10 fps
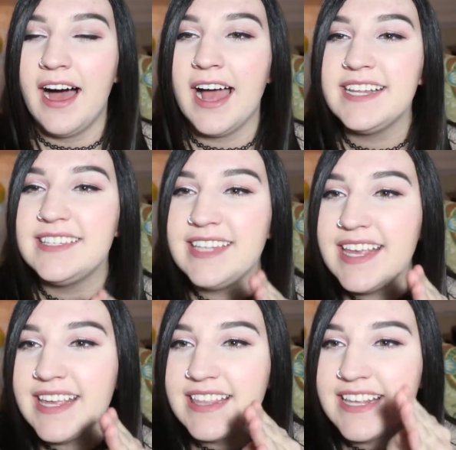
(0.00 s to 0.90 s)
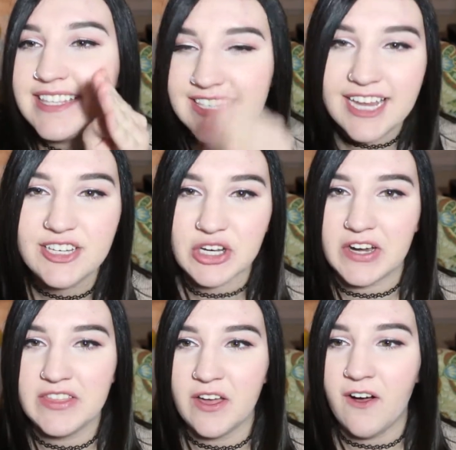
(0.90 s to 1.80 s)
I see this teacher
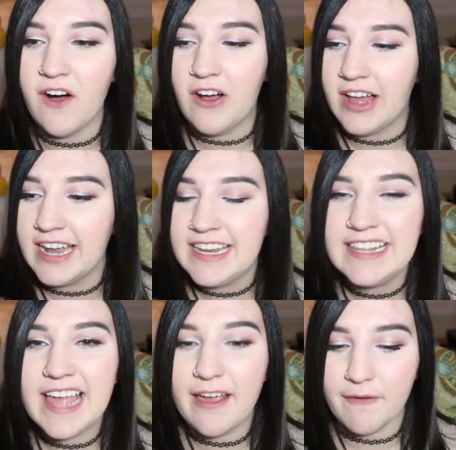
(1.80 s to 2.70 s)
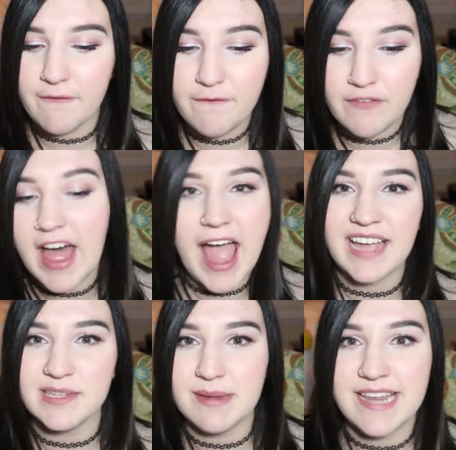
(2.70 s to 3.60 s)
in the hall, and he like
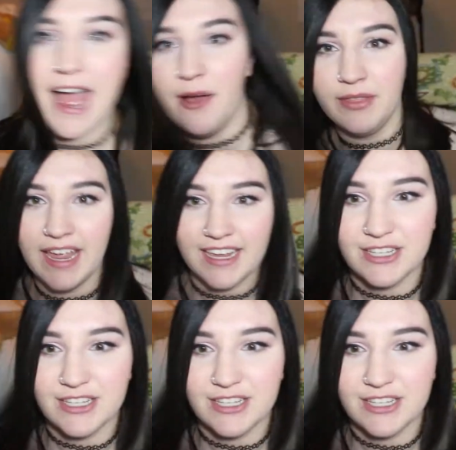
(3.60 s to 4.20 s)
flags me down, like